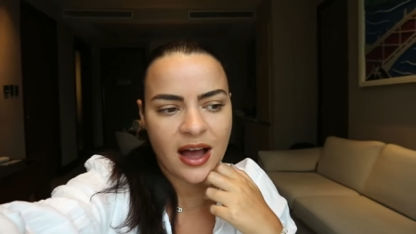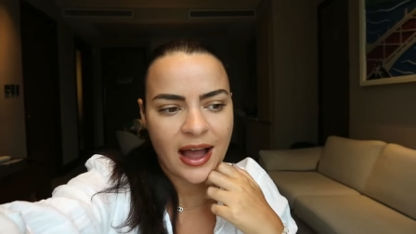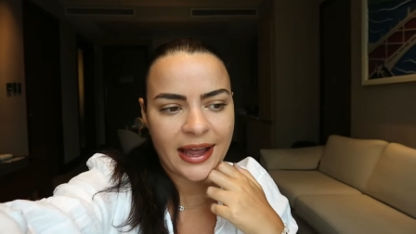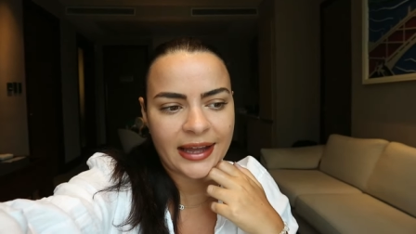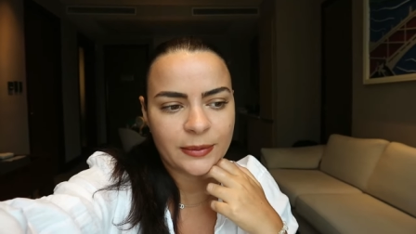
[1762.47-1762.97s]

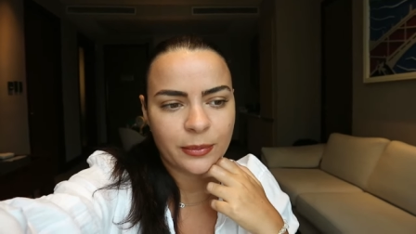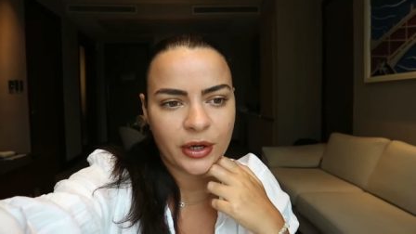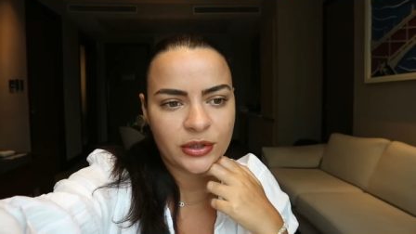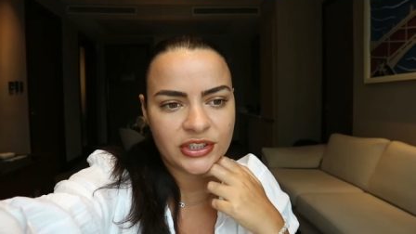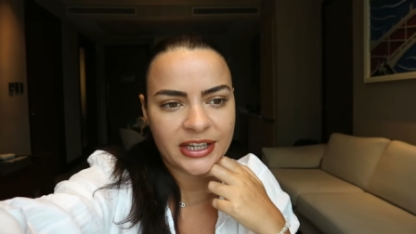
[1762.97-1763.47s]
I had
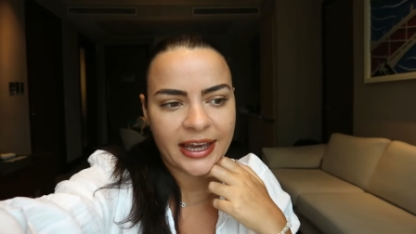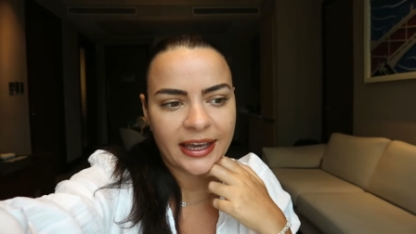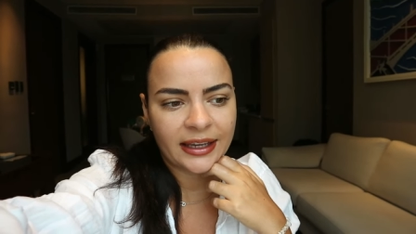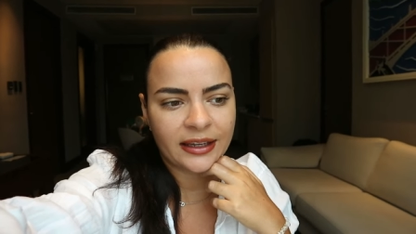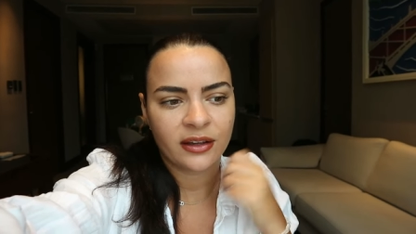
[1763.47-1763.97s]
poached
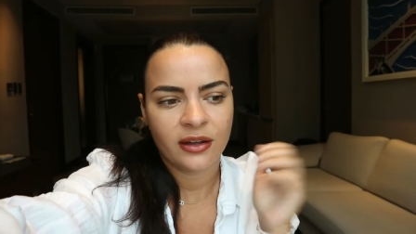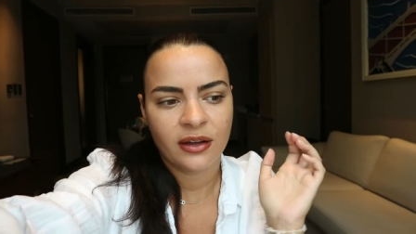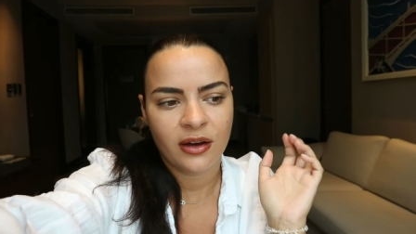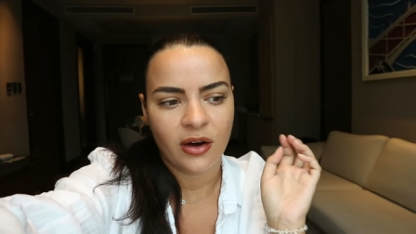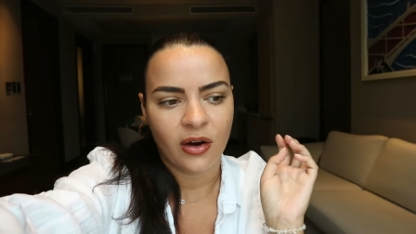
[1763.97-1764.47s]
egg
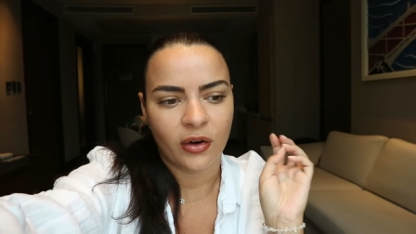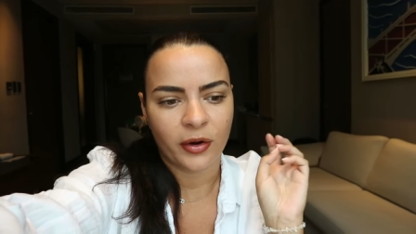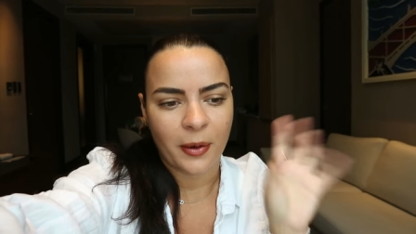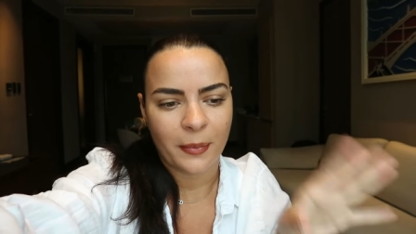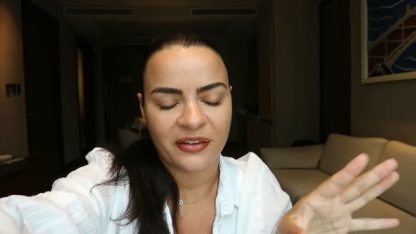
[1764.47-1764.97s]

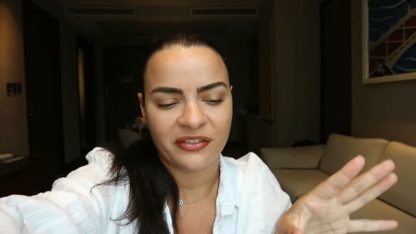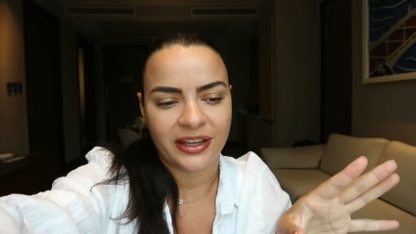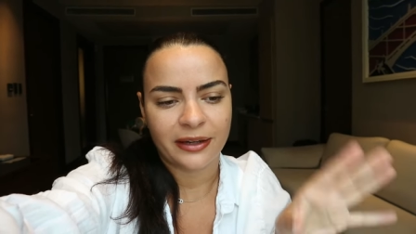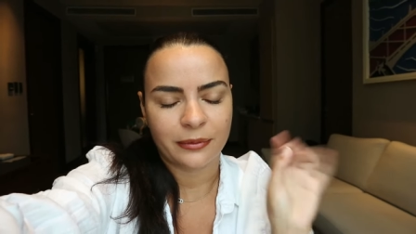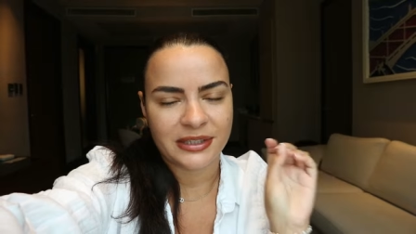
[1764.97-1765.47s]
on a
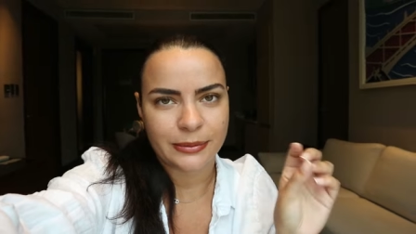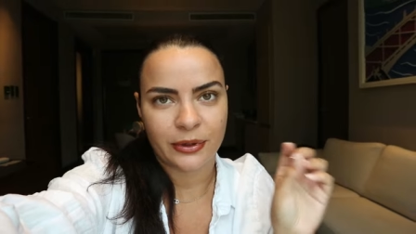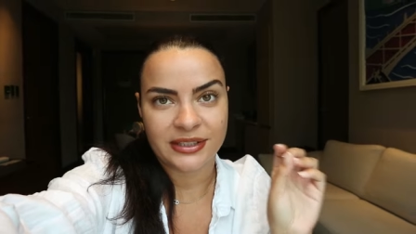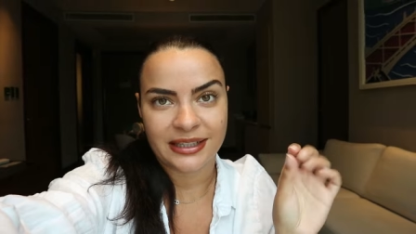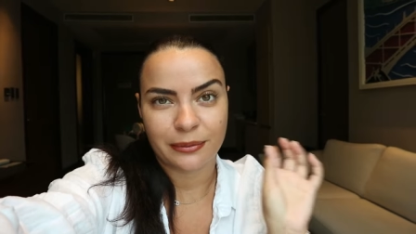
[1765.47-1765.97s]
muffin with
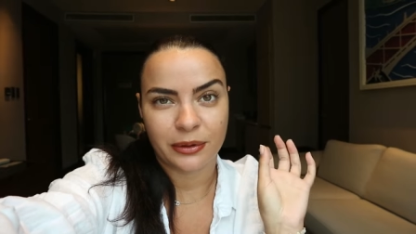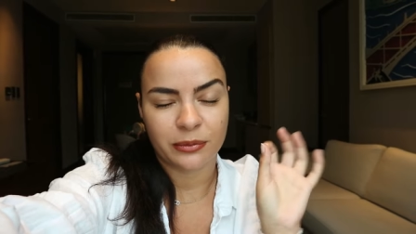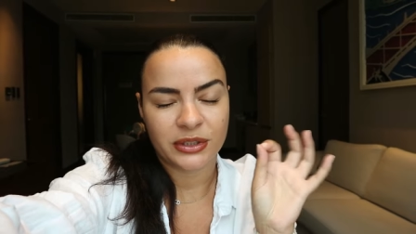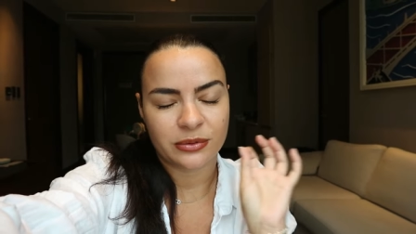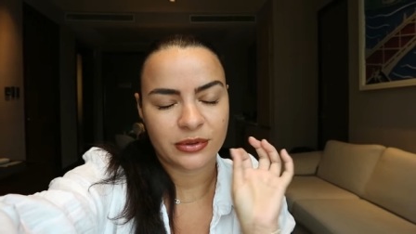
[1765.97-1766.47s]
smoked
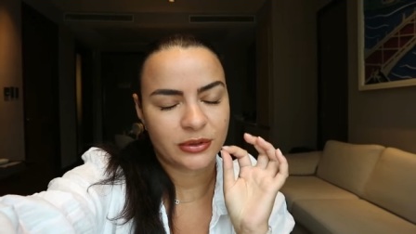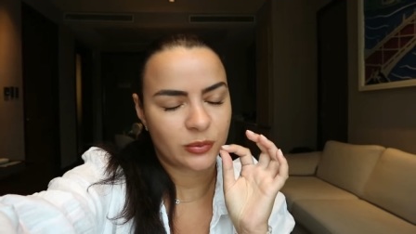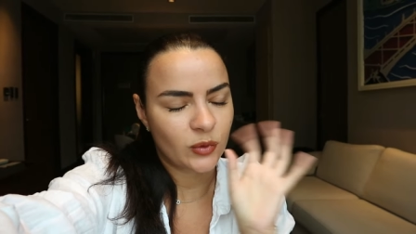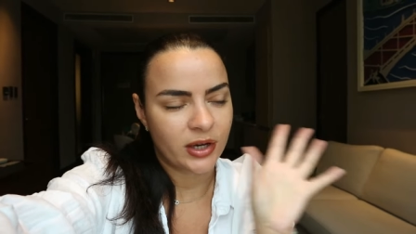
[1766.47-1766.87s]
salmon which was